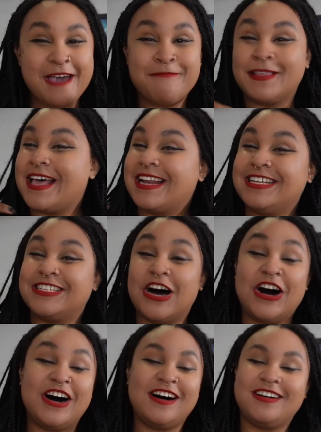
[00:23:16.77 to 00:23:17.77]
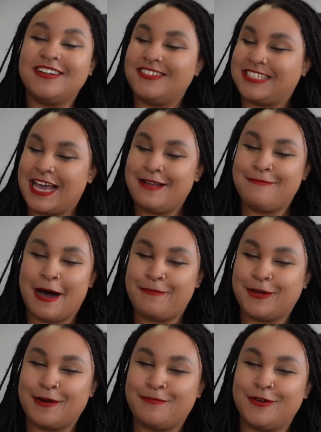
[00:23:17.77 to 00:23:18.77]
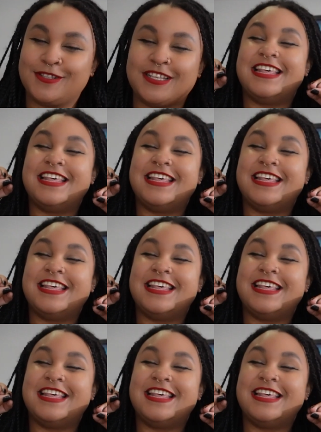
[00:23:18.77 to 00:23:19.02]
but that is all 10 popular books